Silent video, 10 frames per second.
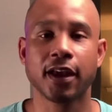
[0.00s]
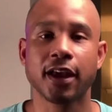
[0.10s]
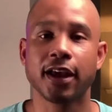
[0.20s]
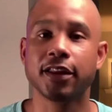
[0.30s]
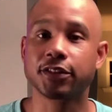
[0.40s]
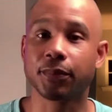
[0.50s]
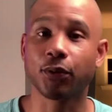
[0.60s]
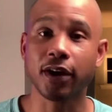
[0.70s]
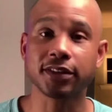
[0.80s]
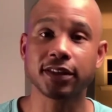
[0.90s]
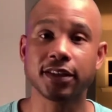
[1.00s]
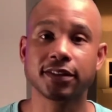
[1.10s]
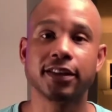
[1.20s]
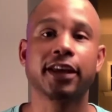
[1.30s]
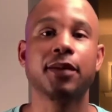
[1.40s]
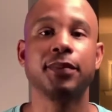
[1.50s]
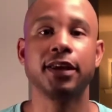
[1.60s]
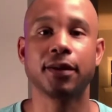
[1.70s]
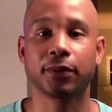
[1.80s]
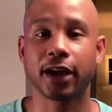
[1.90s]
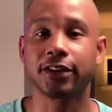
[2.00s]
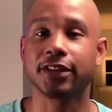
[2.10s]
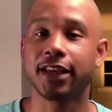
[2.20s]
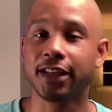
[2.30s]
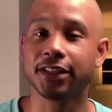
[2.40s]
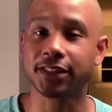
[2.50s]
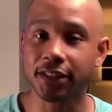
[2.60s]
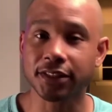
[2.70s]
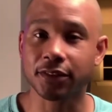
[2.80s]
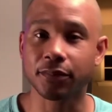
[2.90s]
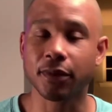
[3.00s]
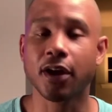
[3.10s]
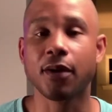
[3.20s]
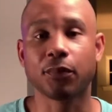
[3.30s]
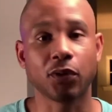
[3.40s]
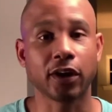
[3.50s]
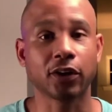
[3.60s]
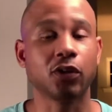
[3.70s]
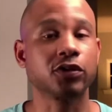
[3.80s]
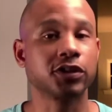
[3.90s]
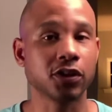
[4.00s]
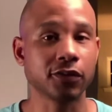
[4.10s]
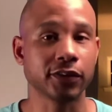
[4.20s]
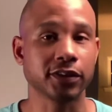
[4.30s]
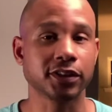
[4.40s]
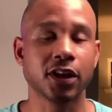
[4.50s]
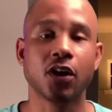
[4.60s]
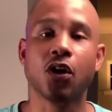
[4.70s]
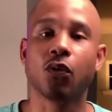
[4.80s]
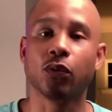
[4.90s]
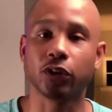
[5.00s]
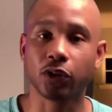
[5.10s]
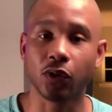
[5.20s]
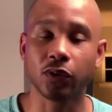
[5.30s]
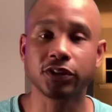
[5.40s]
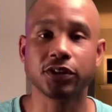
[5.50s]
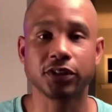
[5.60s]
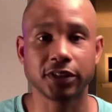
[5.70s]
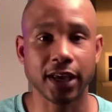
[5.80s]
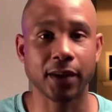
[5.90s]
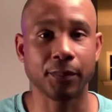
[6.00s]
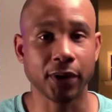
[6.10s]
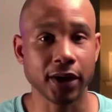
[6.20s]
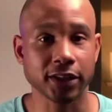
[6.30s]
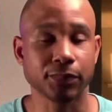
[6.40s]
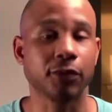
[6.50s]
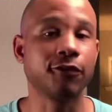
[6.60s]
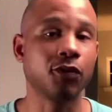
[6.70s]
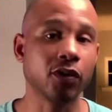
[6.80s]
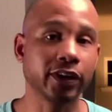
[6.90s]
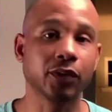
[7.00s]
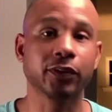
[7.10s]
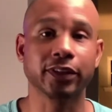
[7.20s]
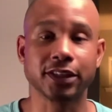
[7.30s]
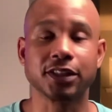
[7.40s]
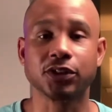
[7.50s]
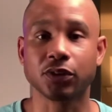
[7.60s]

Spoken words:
It is a process that can be applied to any system, product, or service where the goal is to detect bugs before they are released into the